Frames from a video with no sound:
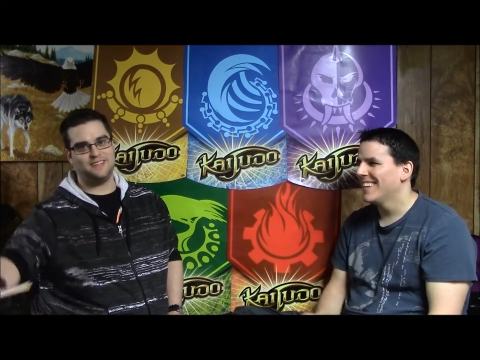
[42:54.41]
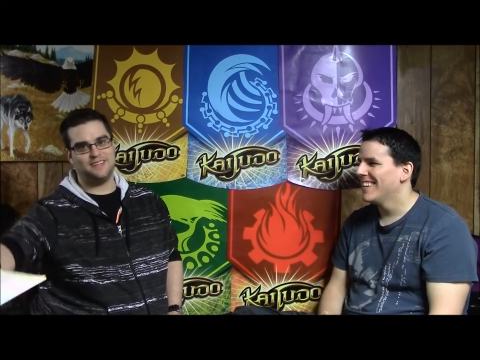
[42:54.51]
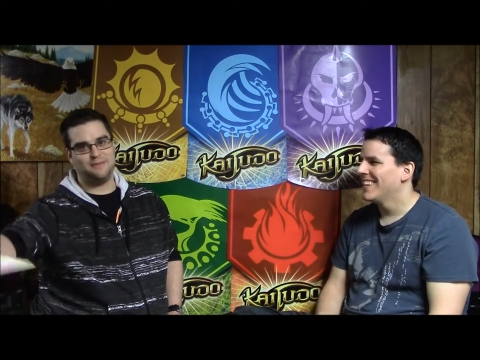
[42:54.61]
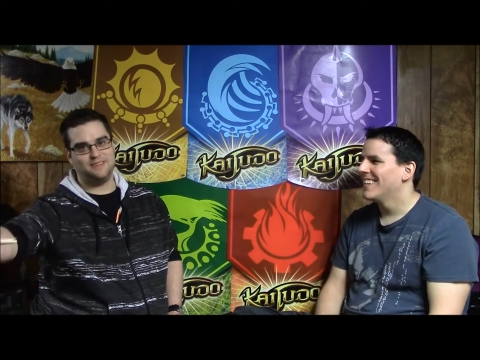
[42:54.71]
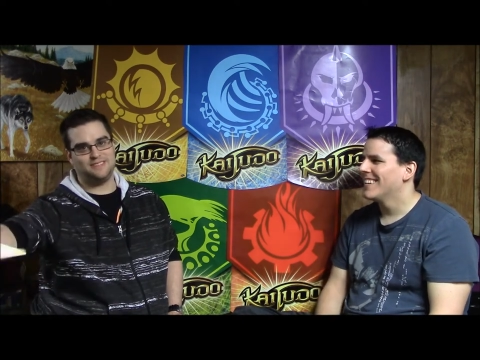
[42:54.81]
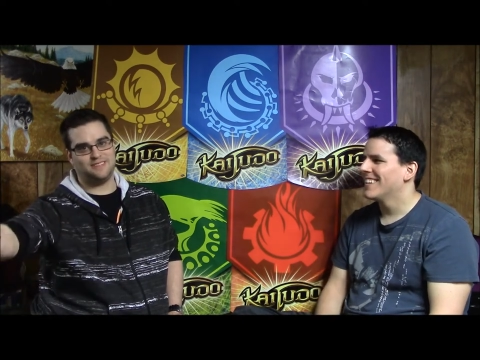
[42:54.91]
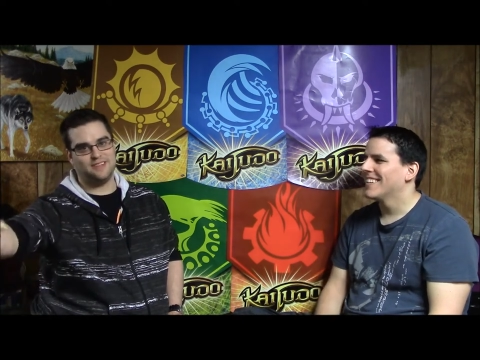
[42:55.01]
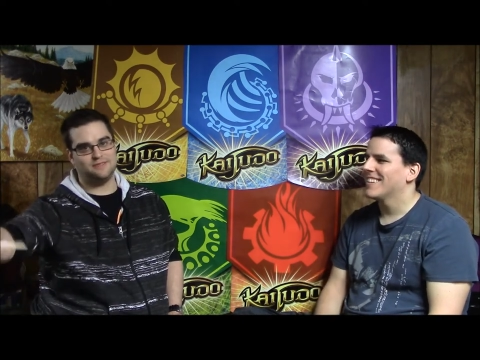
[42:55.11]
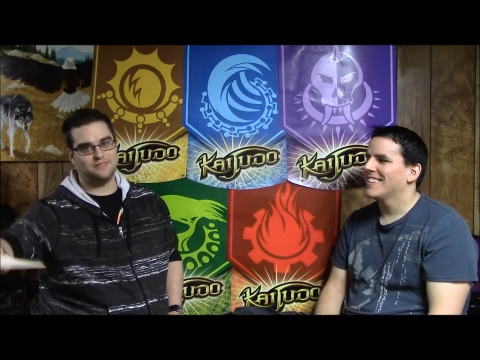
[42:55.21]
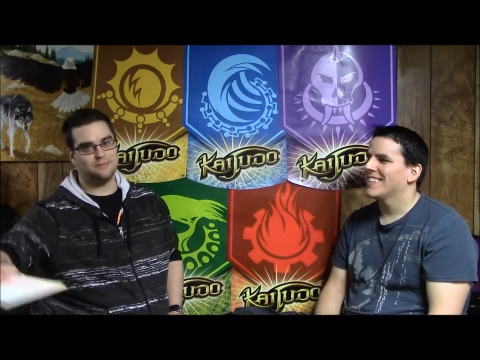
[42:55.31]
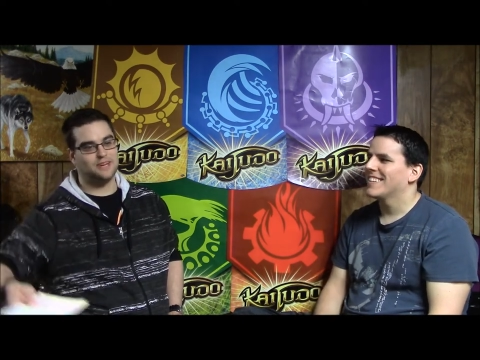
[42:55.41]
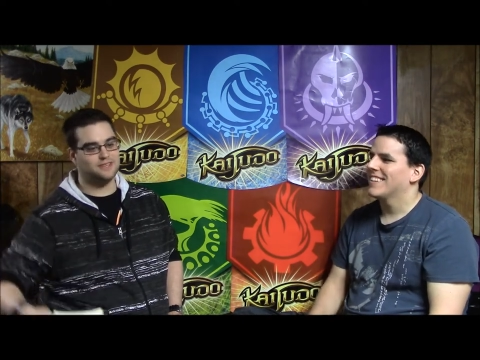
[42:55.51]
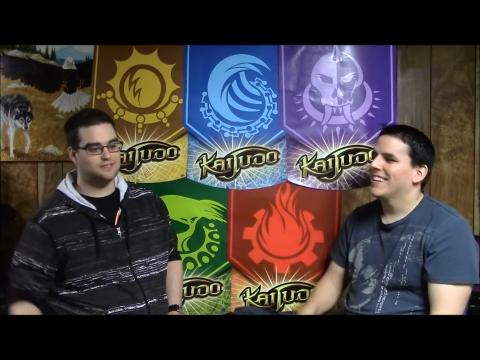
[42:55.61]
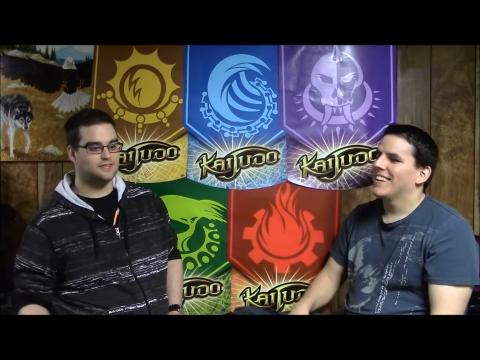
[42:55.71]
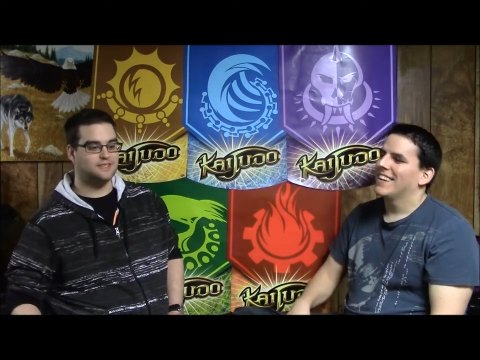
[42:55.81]
Speaker 1: Kimmit, loves them
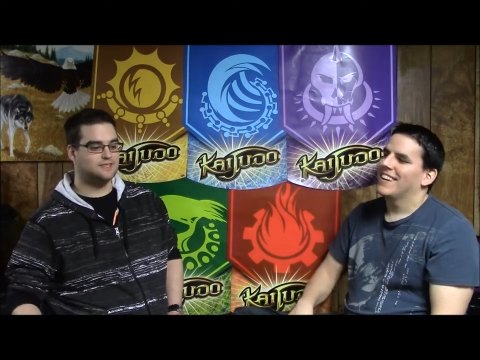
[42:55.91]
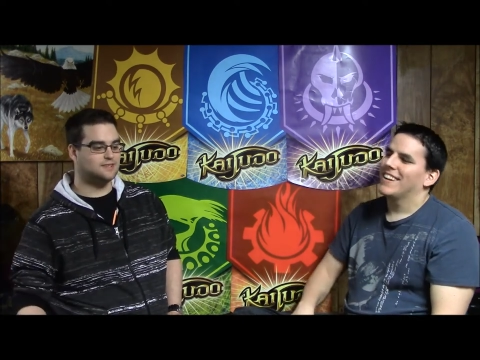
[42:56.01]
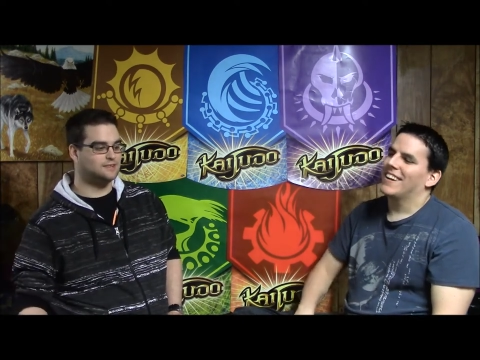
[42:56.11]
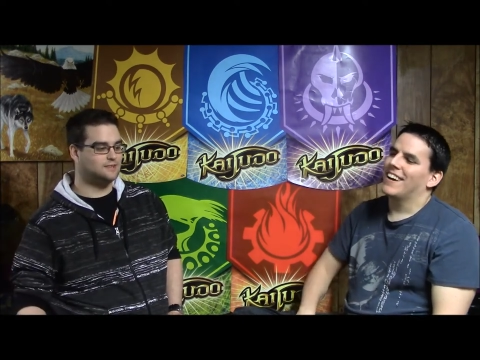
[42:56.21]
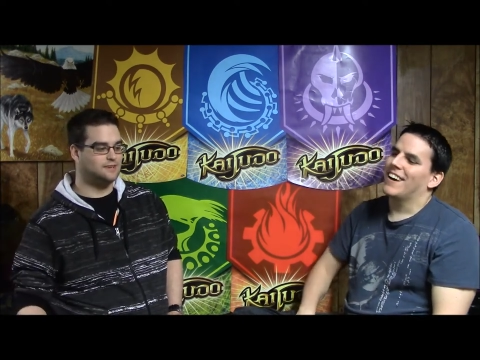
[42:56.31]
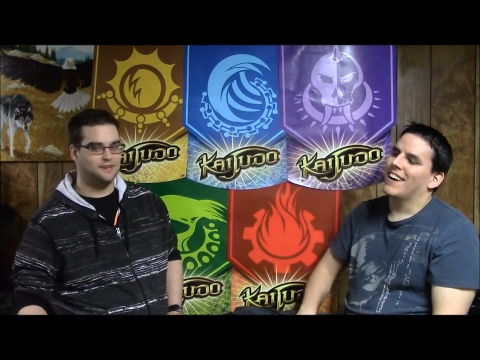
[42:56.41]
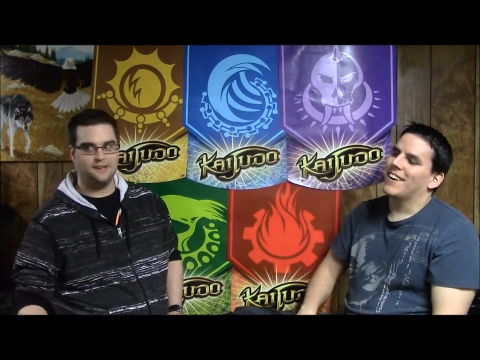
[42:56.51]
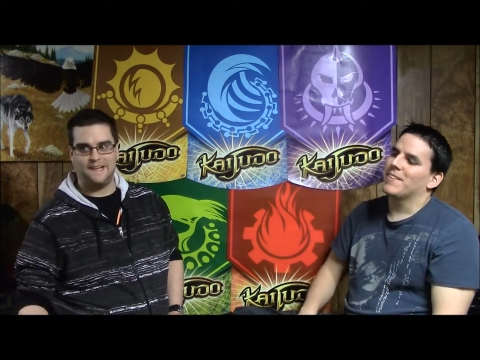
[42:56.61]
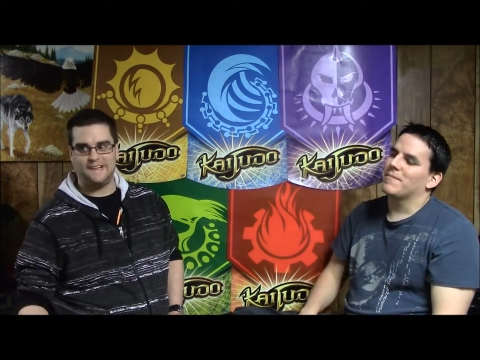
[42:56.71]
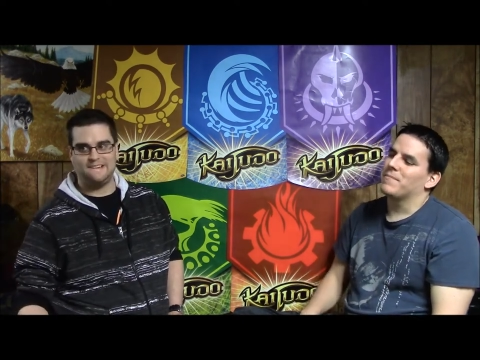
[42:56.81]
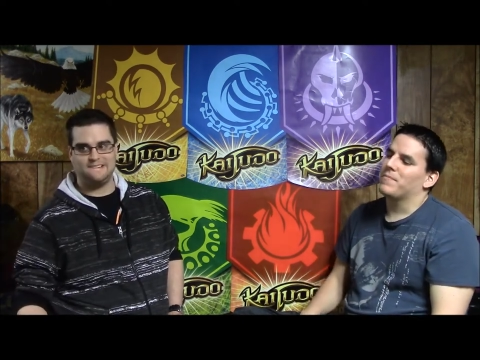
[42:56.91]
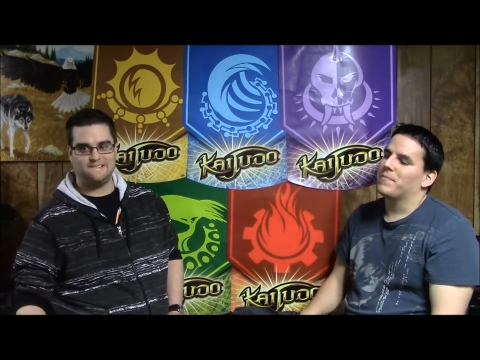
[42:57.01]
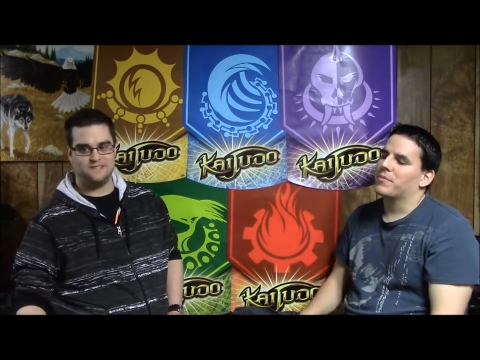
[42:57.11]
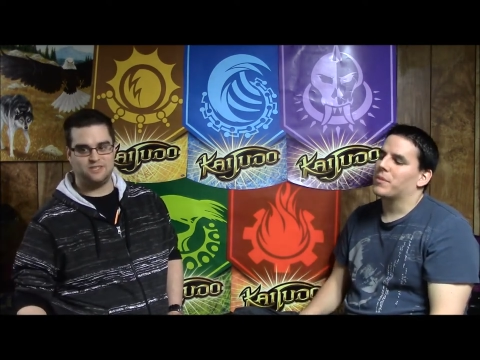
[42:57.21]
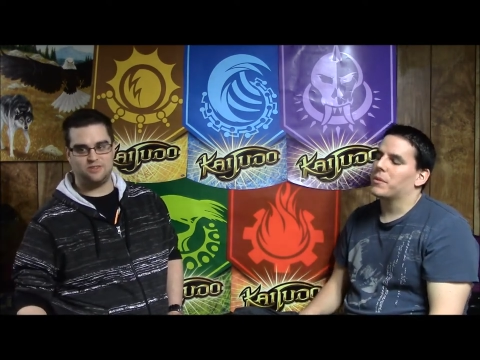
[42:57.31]
actually, so um,
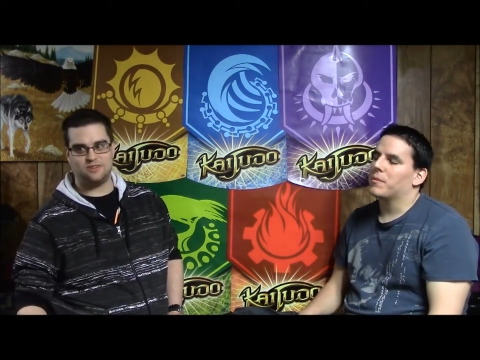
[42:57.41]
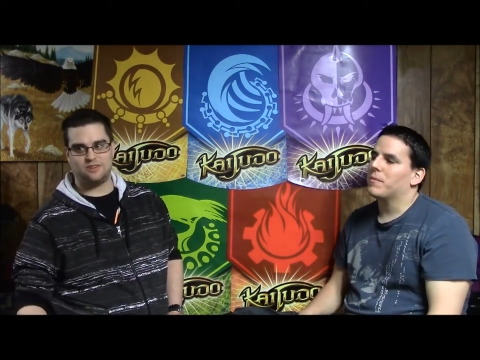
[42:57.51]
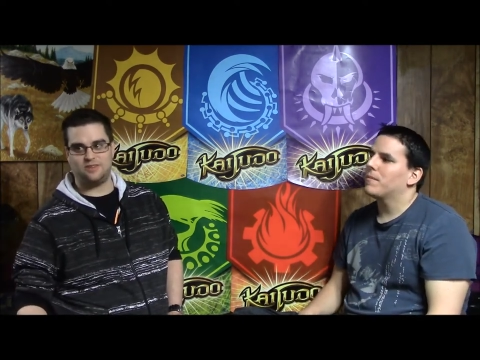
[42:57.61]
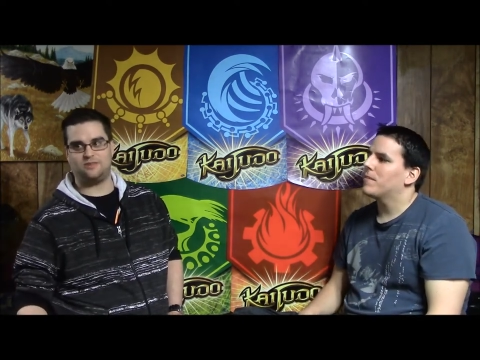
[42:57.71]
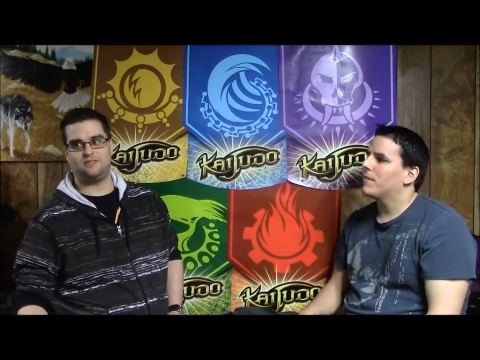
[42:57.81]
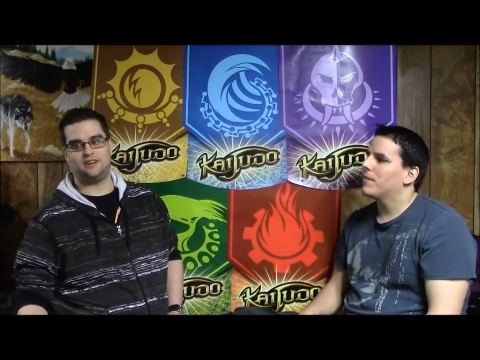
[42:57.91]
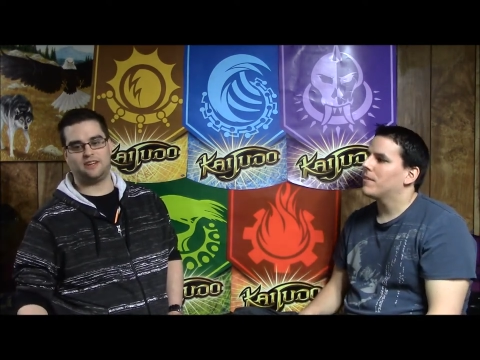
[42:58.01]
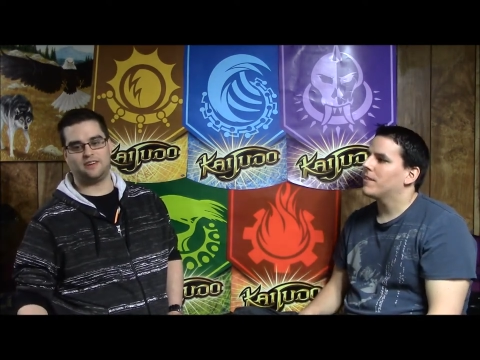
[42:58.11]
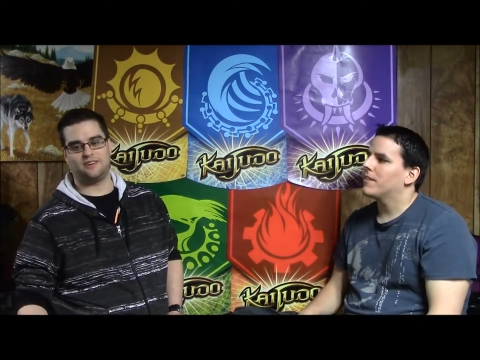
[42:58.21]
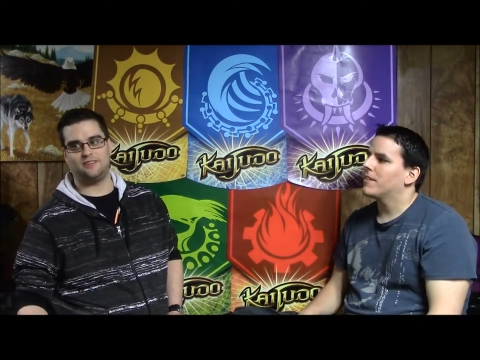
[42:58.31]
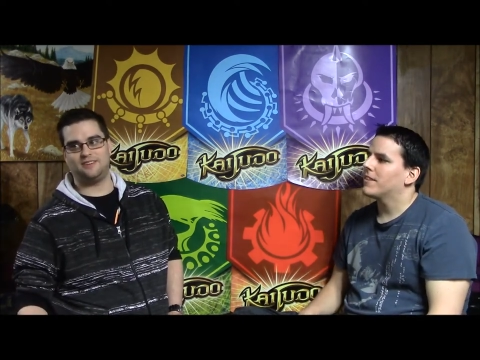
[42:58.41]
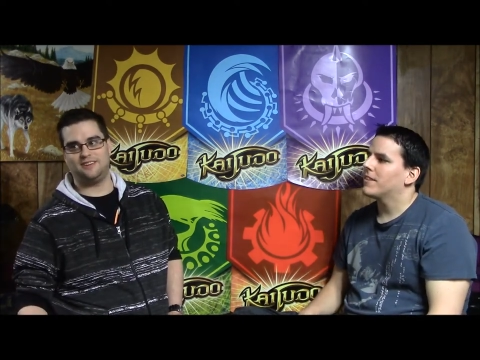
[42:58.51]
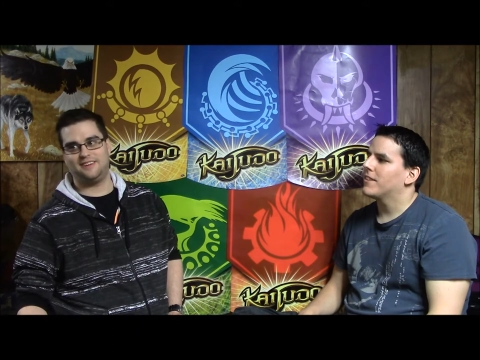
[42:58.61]
she's our little dragon girl.